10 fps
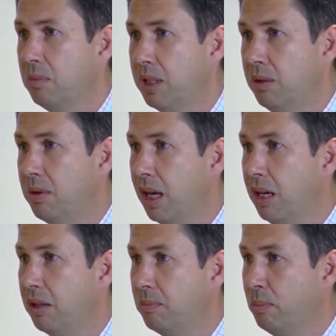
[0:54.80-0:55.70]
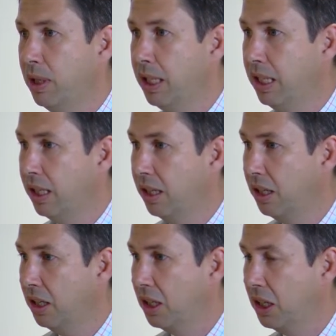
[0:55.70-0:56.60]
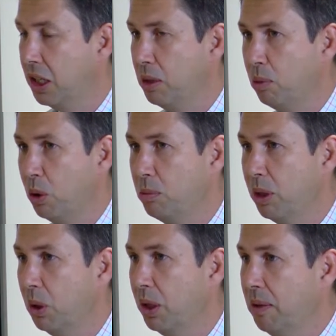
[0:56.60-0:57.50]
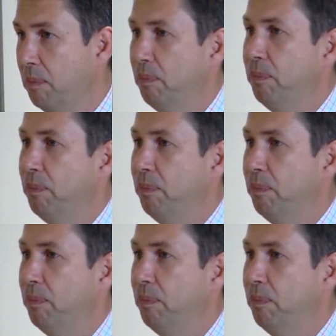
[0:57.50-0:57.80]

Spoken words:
you can't be an employment lawyer